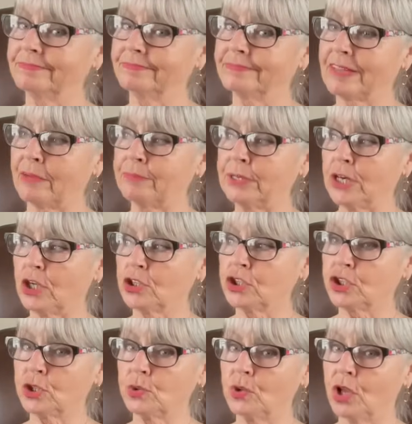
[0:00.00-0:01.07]
I've been on
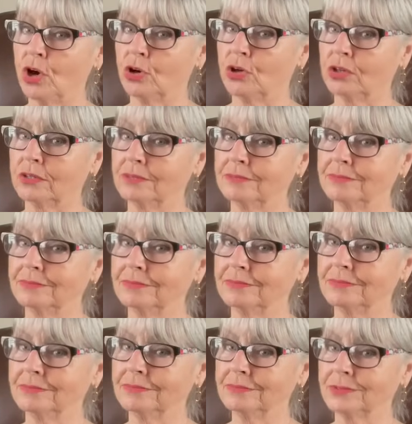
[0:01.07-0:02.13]
too long.
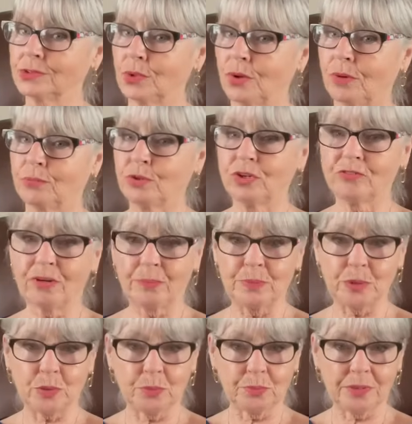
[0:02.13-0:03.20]
So I'm going to wrap
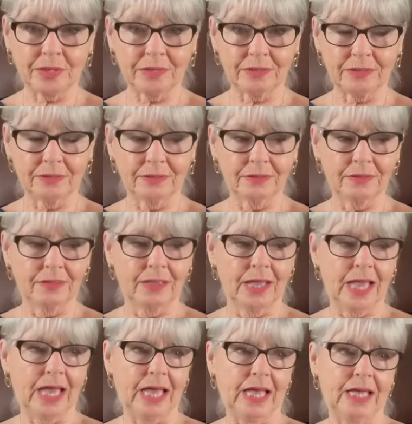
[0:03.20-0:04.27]
it up here.
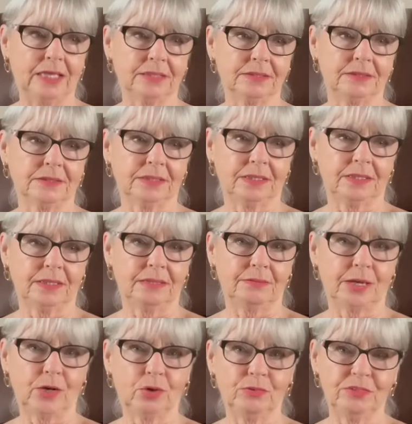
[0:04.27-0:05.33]
And
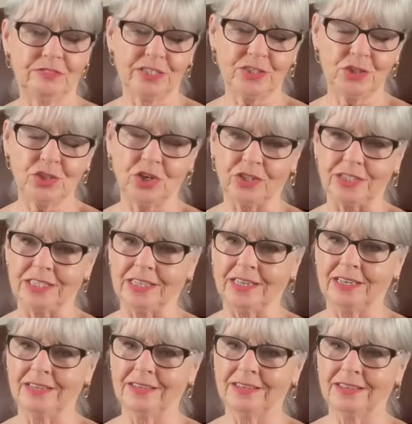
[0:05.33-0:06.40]
I hope you've enjoyed
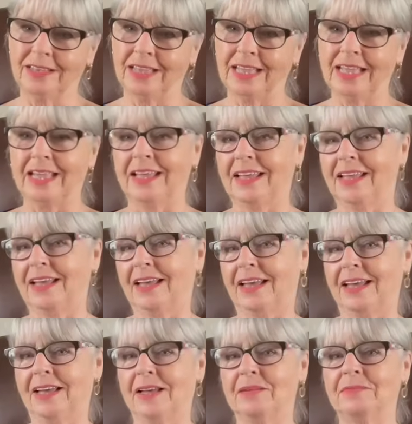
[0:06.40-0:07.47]
it.
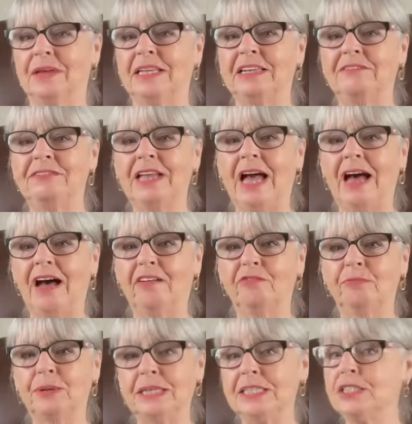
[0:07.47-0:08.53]
And if you have,
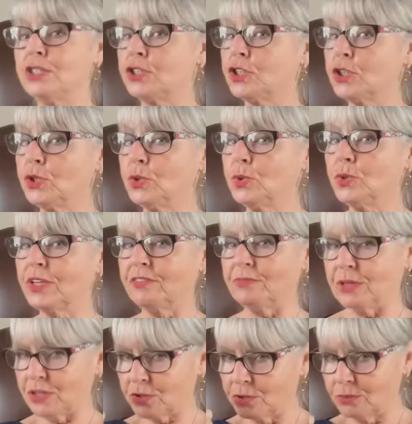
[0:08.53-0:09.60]
please do give me
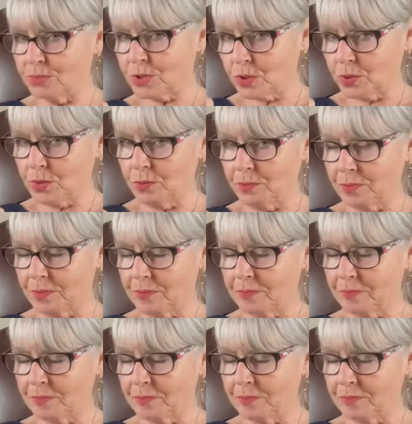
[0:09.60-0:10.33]
a thumbs up.